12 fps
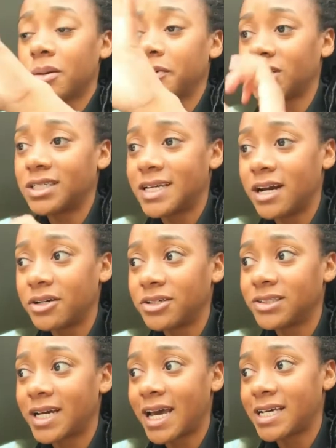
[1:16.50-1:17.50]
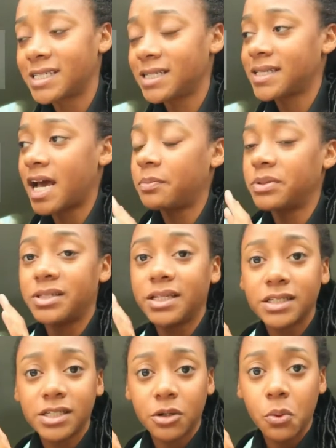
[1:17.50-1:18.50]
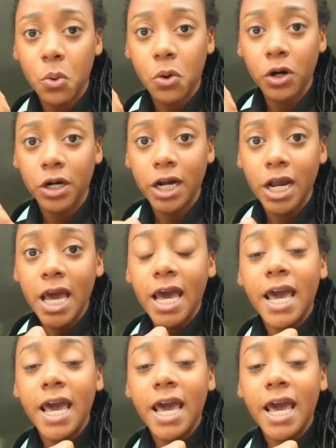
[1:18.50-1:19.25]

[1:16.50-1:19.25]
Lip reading: So I'm gonna tell you guys, this app is Instawork.